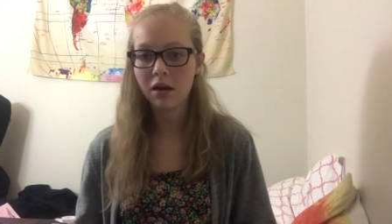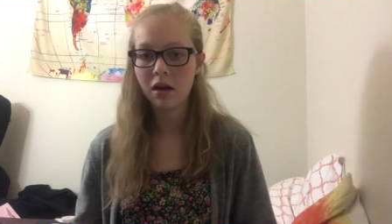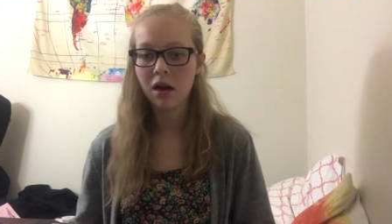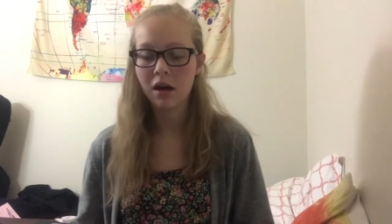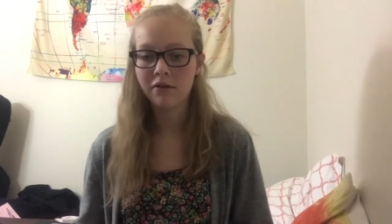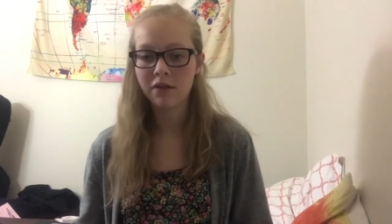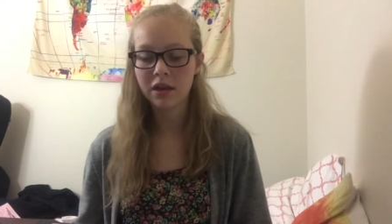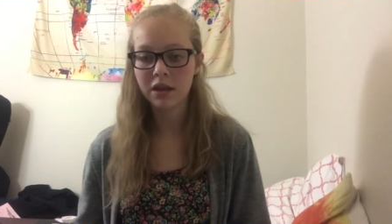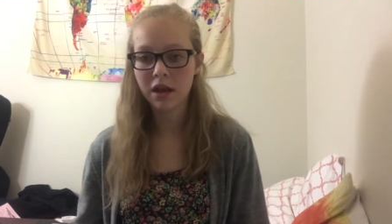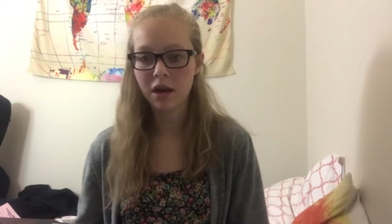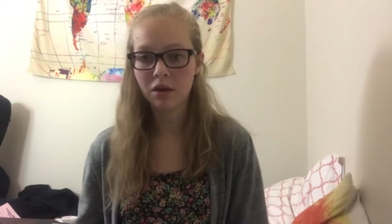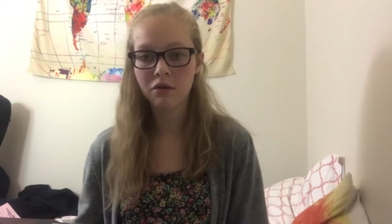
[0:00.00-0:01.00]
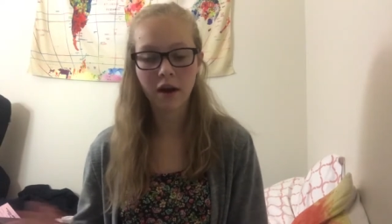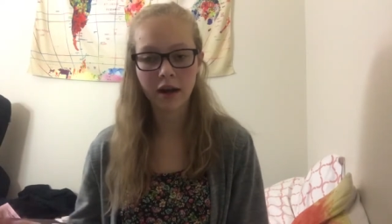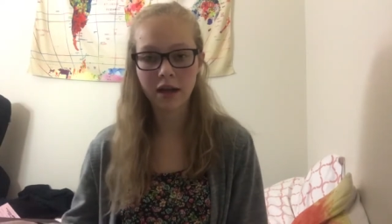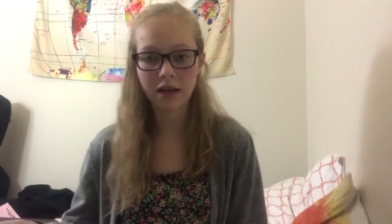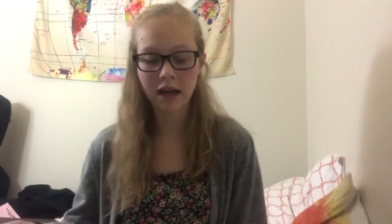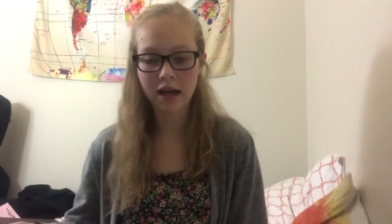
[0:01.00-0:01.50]
of the year
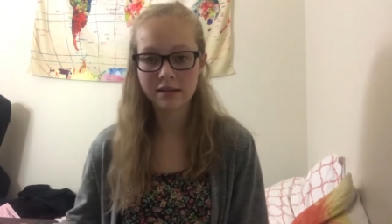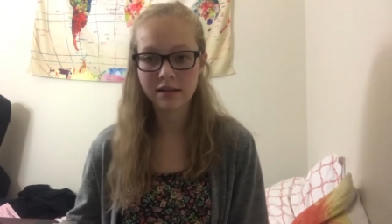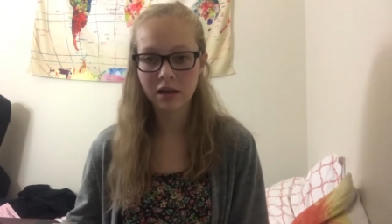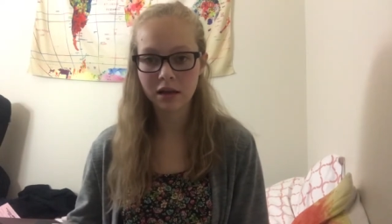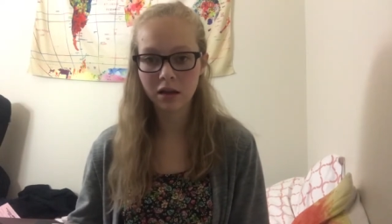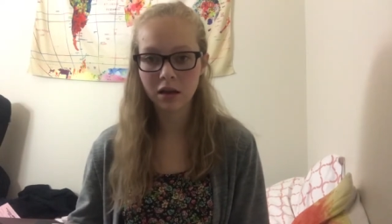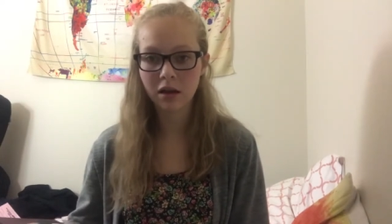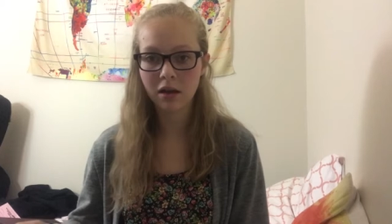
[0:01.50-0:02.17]
recognizing